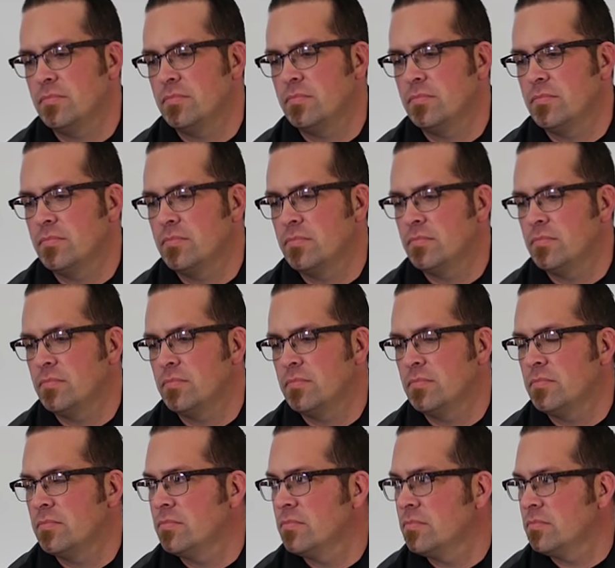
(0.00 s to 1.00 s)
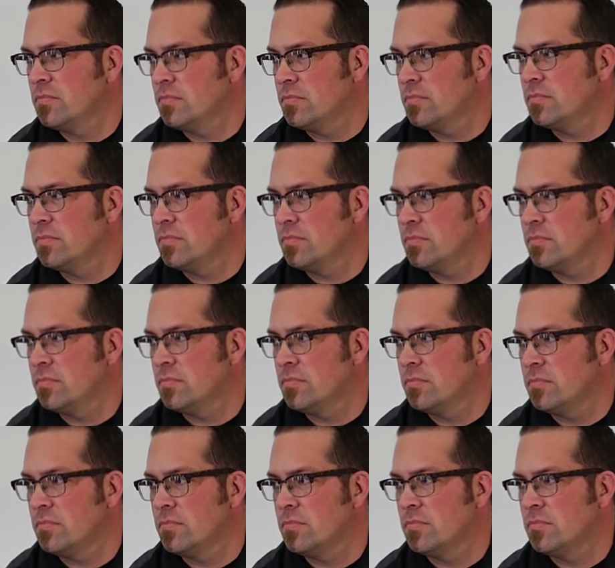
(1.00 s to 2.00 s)

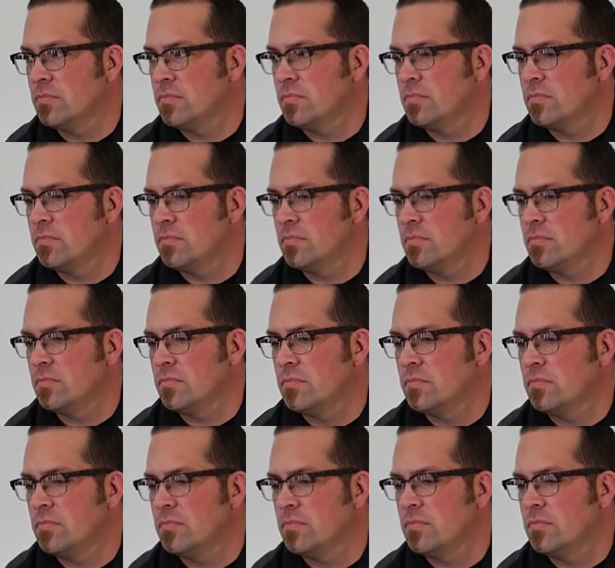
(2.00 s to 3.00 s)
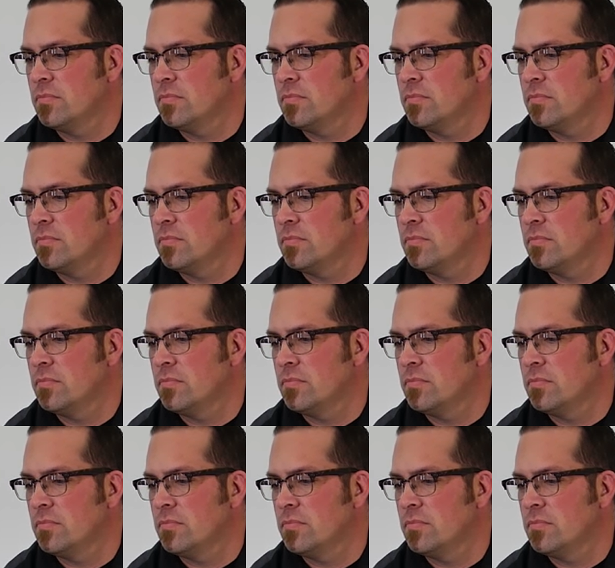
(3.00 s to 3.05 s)
The person shown says nothing.